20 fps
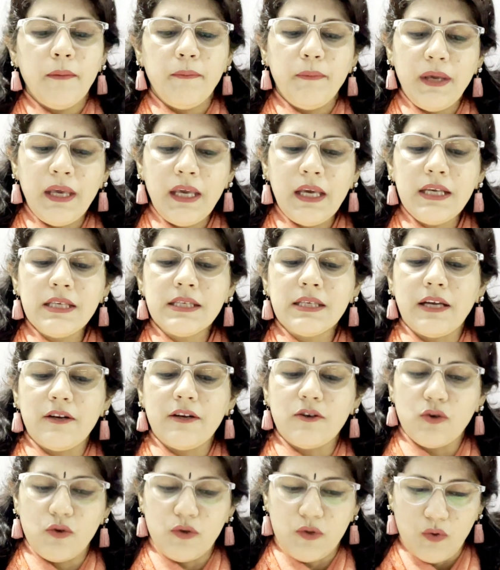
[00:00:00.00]
B is
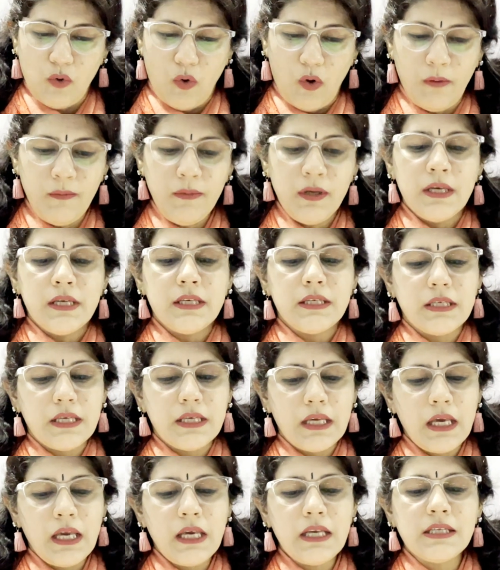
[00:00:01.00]
centrosome,
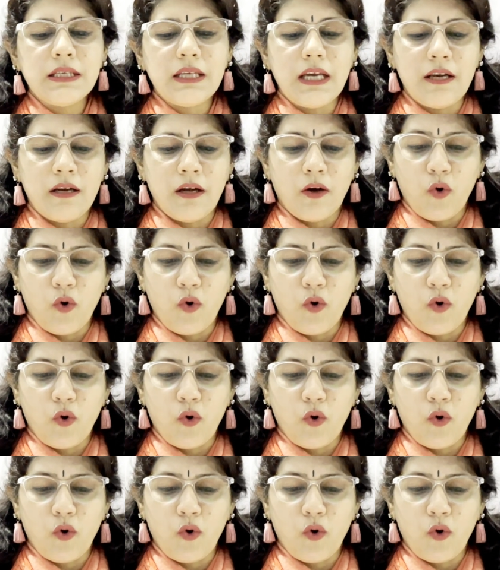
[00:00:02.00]
C is